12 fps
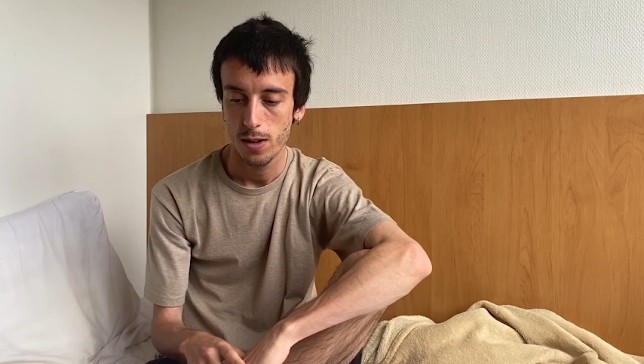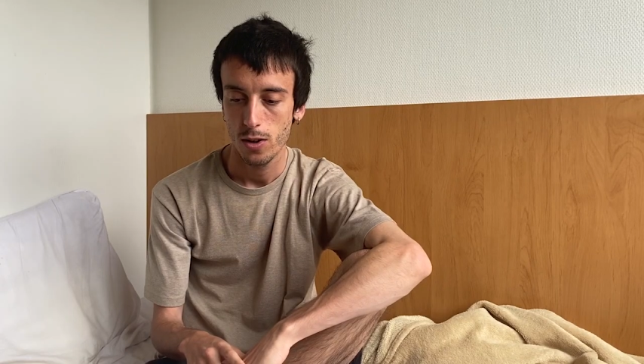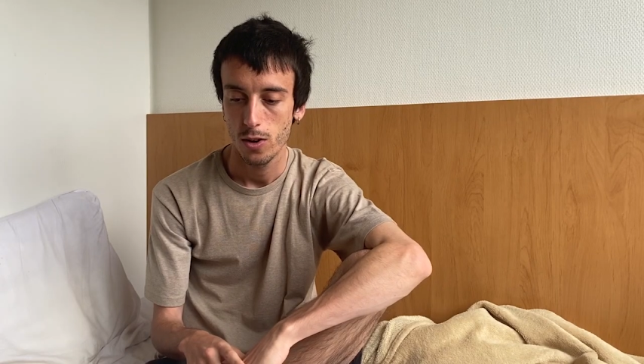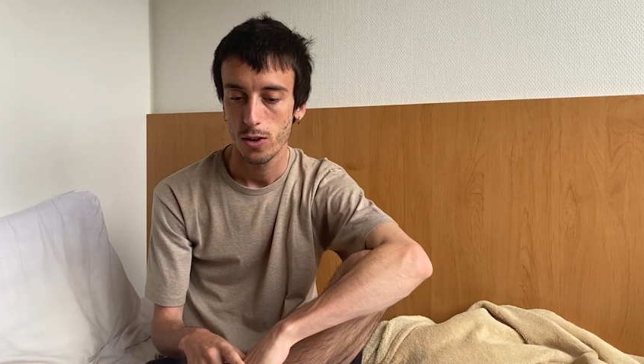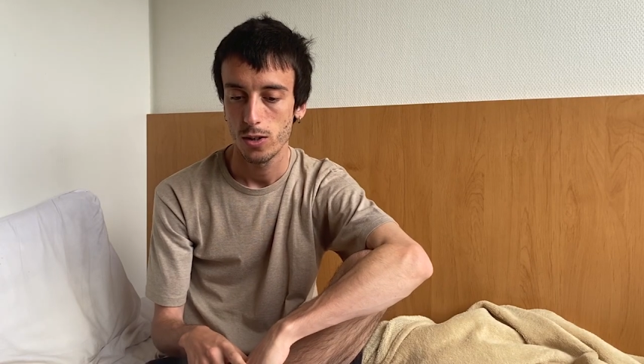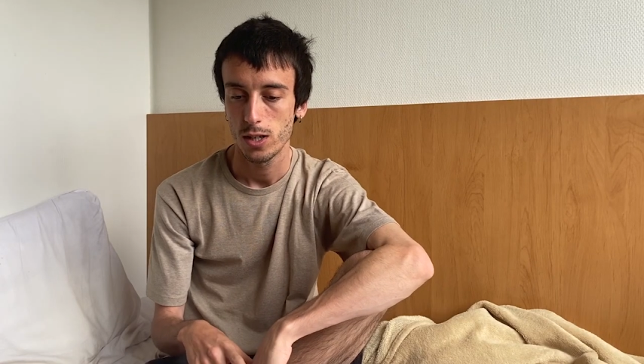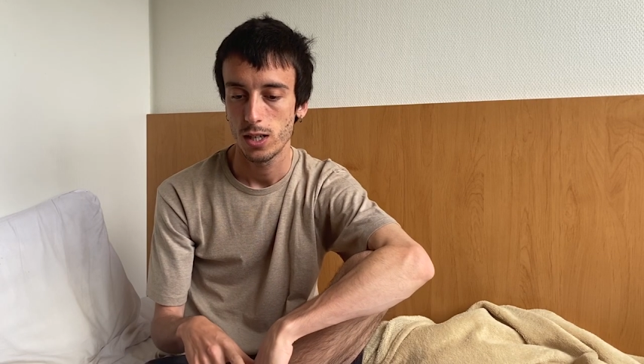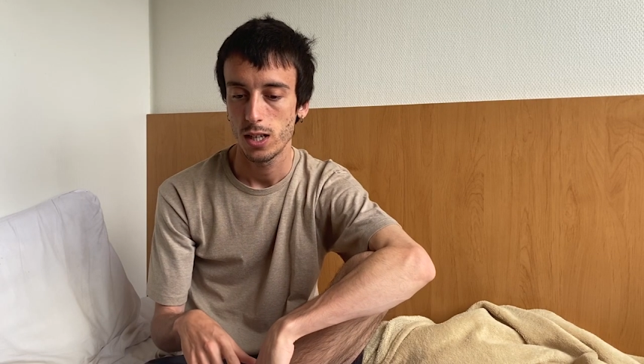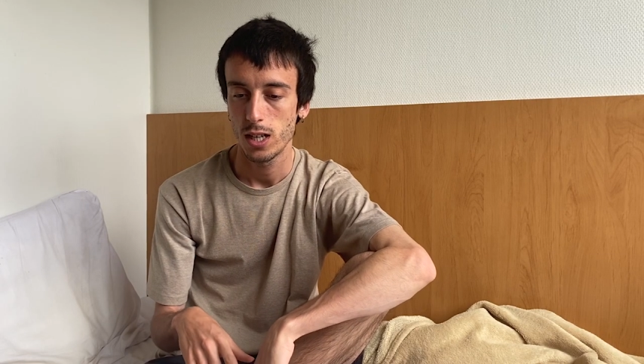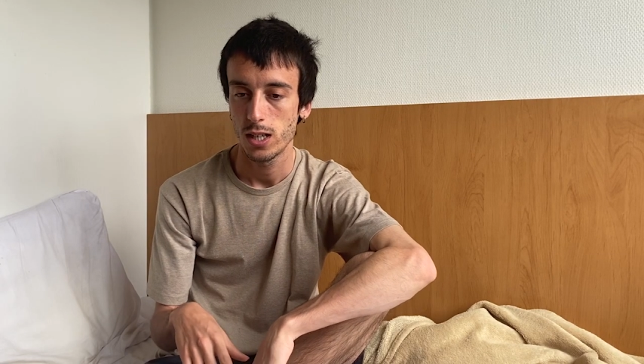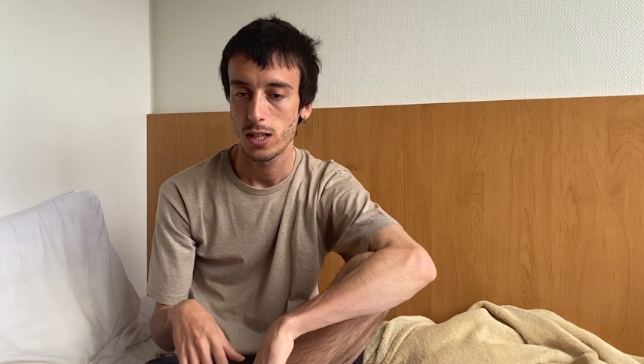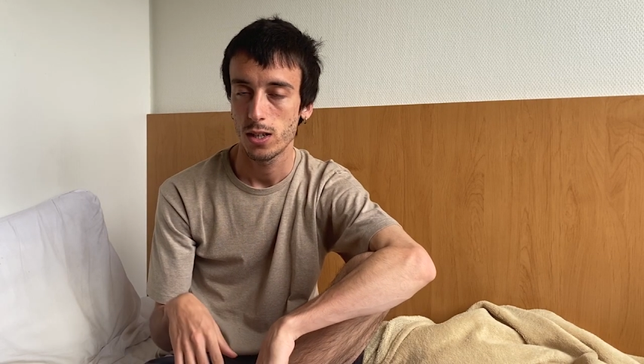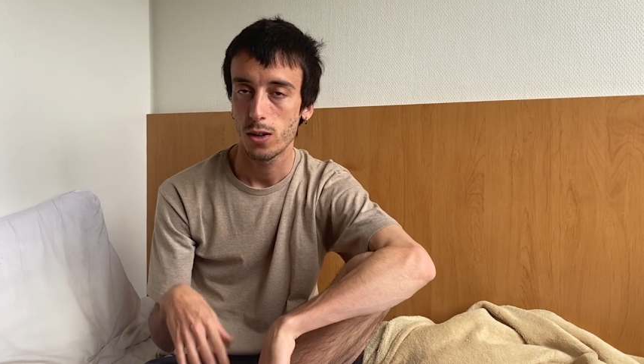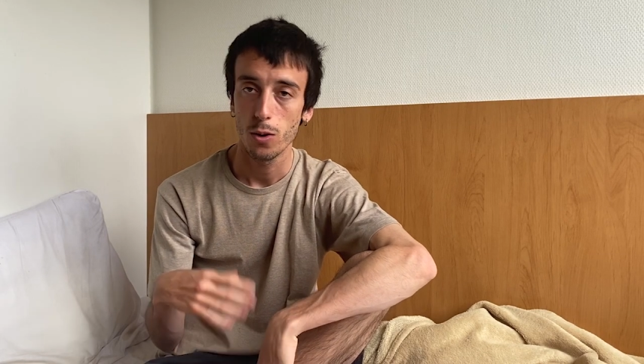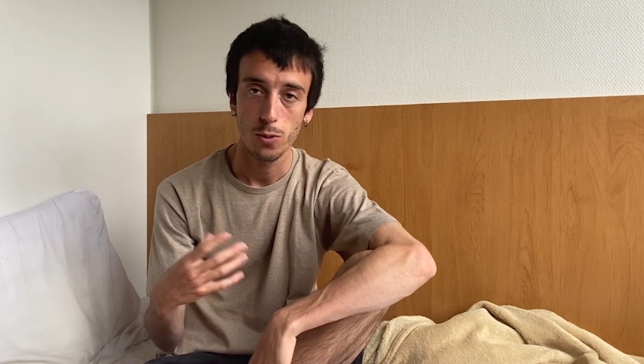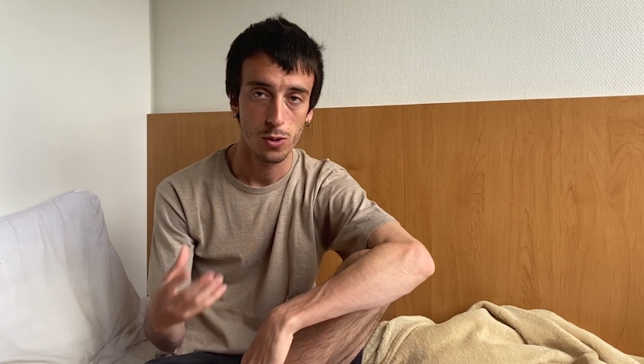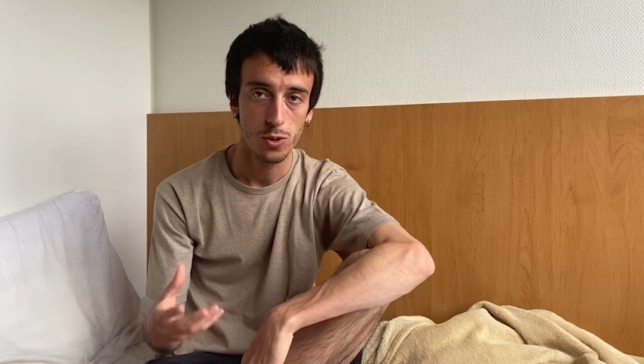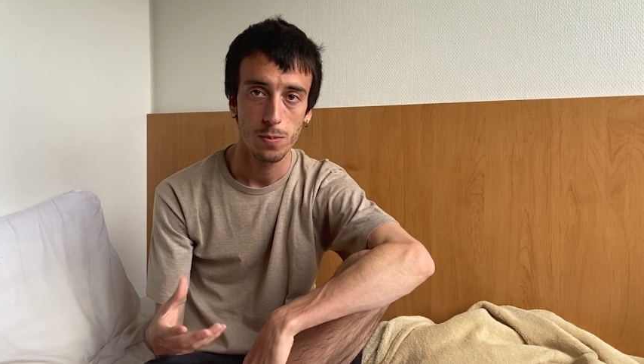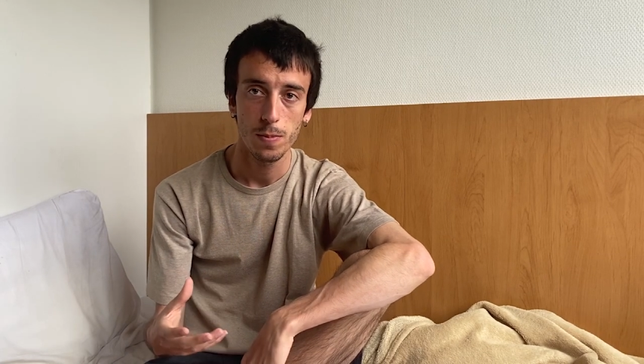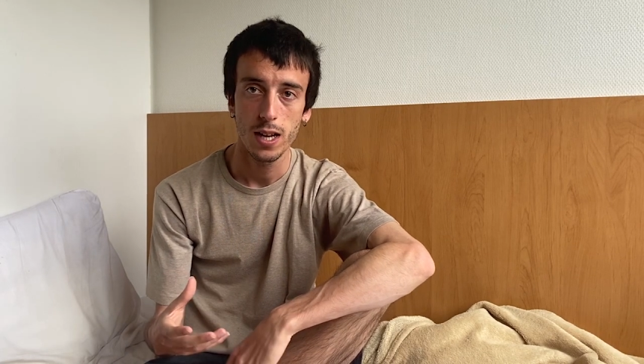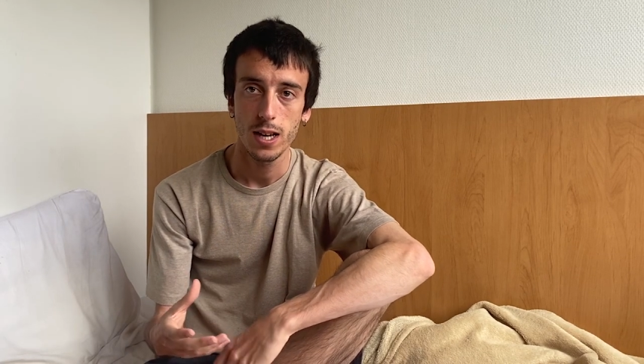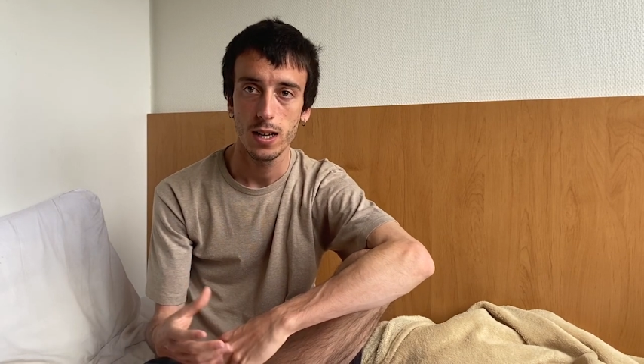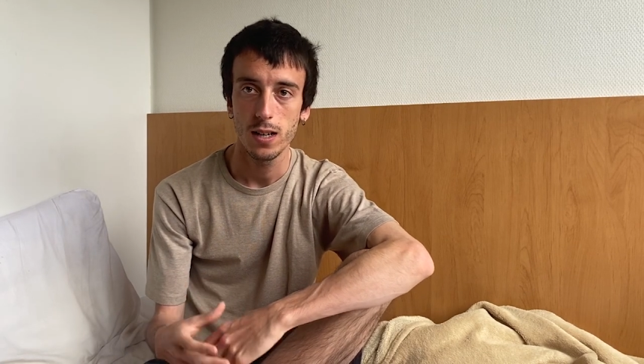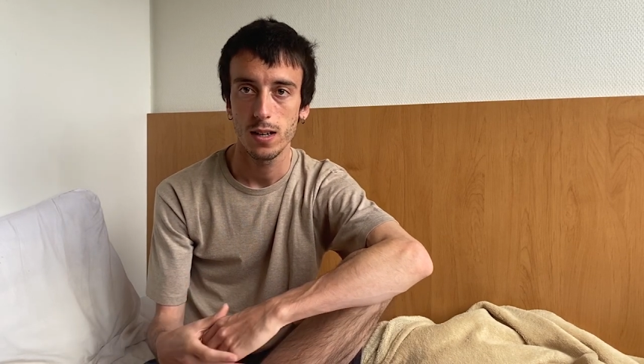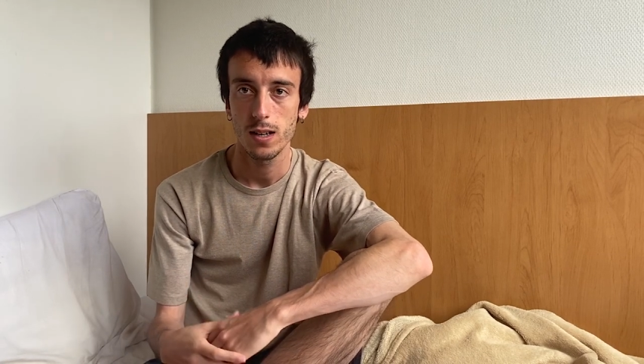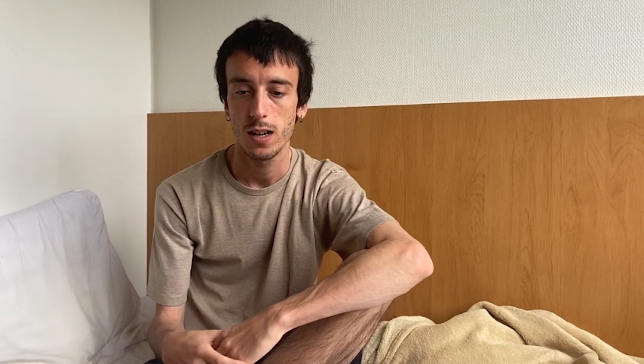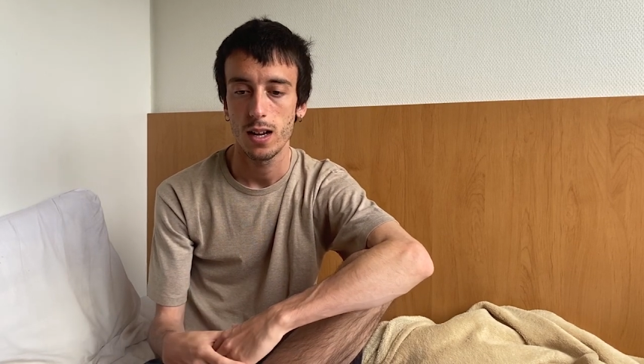because it's close to Spain.